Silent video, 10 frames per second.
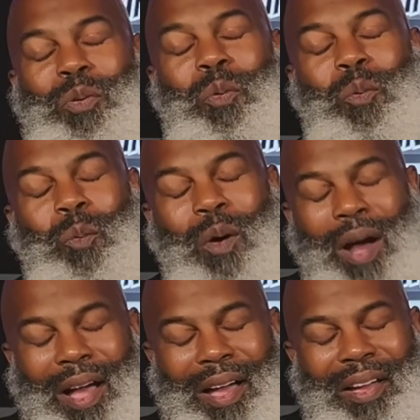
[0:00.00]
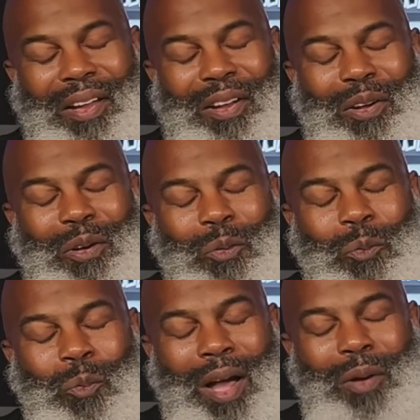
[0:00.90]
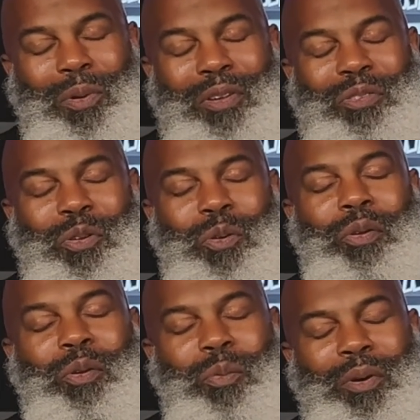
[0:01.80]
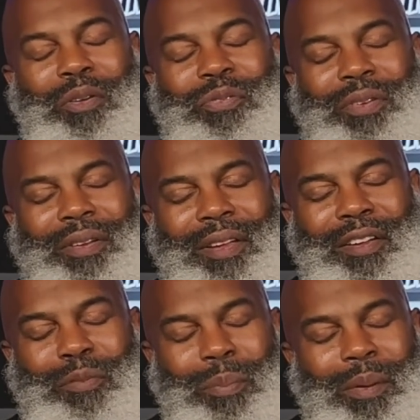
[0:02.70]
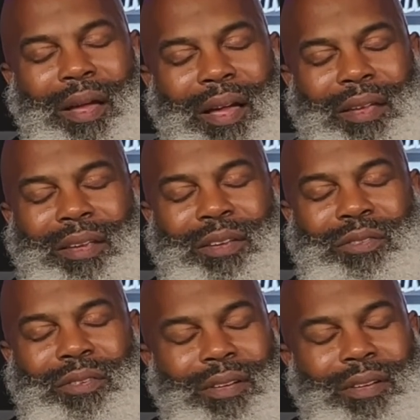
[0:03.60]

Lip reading: why was going to work for the FBI even